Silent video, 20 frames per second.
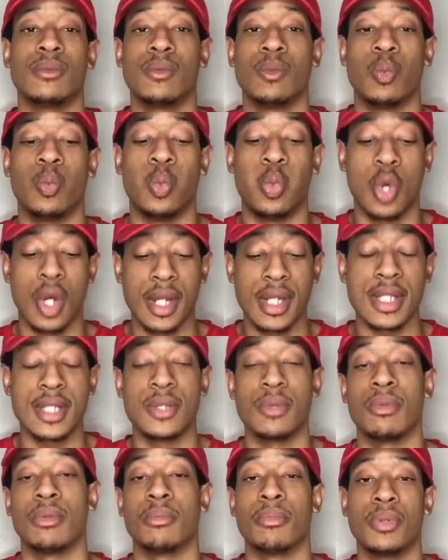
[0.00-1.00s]
wanted
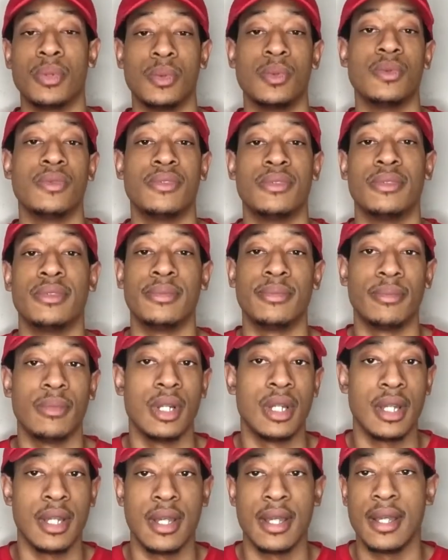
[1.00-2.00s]
to improve
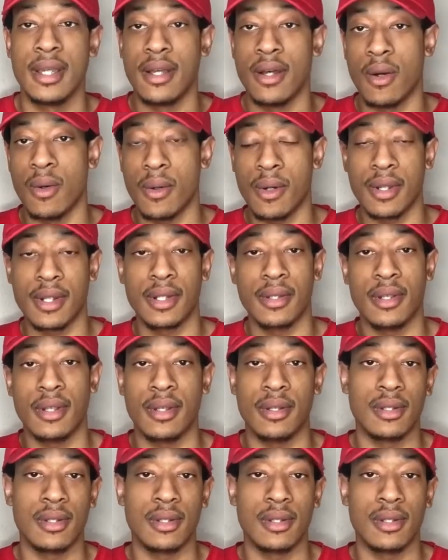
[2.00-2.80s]
on